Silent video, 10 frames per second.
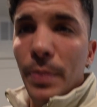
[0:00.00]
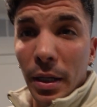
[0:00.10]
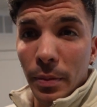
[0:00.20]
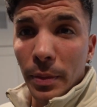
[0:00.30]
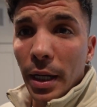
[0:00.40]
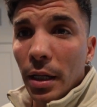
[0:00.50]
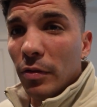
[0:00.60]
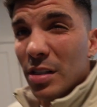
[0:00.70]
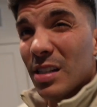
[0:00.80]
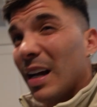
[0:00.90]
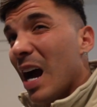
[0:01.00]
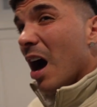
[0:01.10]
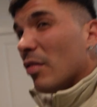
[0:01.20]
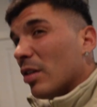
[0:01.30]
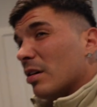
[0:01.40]
big meal was like an
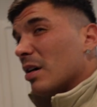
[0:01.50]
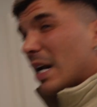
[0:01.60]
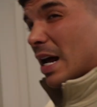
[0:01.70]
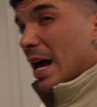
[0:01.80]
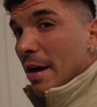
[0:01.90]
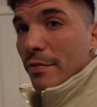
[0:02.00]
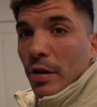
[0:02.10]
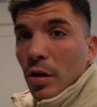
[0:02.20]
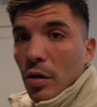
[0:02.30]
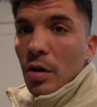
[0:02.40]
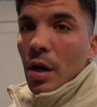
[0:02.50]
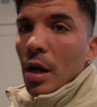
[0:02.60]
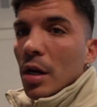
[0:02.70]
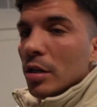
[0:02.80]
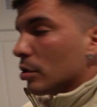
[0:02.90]
hour and a half ago,
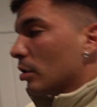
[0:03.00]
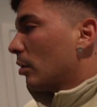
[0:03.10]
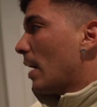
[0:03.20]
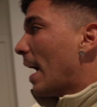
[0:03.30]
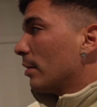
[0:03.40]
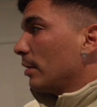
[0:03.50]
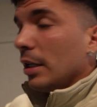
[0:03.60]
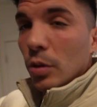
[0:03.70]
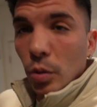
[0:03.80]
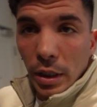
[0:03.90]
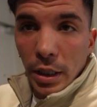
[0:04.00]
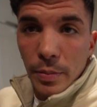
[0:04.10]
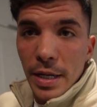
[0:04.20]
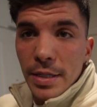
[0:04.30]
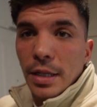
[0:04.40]
so I don't need to eat
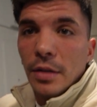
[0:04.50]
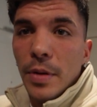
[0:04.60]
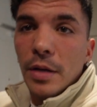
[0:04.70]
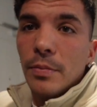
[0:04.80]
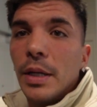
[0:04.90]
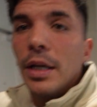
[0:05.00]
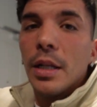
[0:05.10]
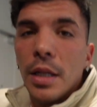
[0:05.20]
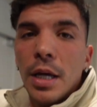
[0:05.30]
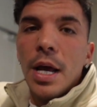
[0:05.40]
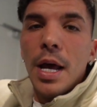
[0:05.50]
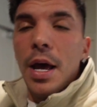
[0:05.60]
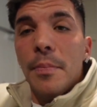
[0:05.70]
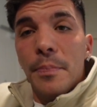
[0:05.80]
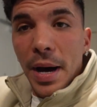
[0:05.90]
basically 1 meal,
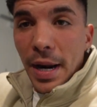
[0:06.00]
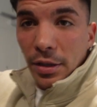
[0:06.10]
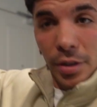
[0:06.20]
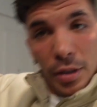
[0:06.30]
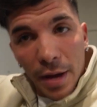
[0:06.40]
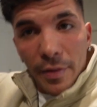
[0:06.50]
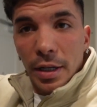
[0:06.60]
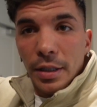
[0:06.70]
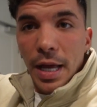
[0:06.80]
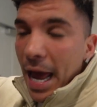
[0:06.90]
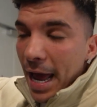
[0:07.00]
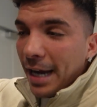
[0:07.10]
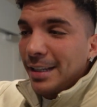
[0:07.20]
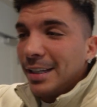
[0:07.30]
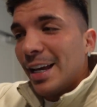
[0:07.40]
but I do have a little
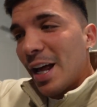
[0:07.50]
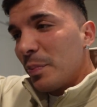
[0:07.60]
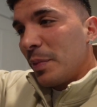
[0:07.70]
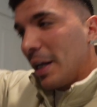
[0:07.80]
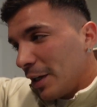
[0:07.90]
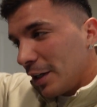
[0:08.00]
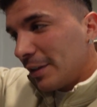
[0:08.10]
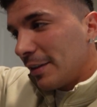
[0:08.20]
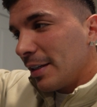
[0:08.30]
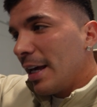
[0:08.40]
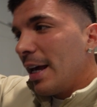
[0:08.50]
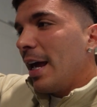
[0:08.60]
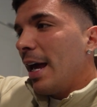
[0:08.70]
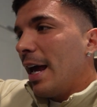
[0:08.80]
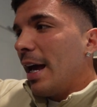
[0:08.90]
hack that helped me a lot,
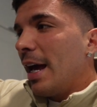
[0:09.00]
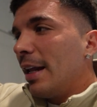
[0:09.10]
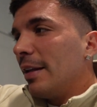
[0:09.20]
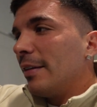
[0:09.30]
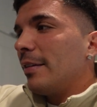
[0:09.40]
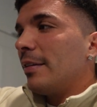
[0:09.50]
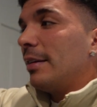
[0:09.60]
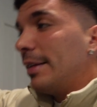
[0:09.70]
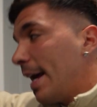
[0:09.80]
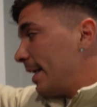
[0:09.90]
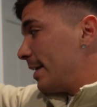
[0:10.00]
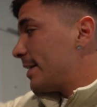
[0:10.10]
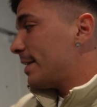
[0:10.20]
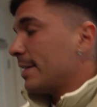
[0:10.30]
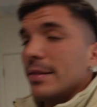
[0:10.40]
and that
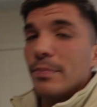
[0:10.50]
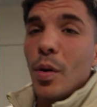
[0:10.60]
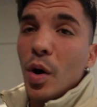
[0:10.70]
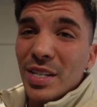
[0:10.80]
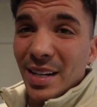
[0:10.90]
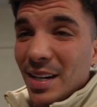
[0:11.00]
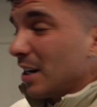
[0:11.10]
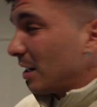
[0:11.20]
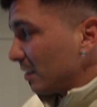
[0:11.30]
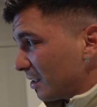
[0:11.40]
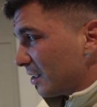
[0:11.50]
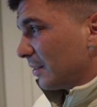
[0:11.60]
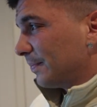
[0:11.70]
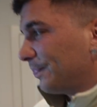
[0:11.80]
is, boys and girls,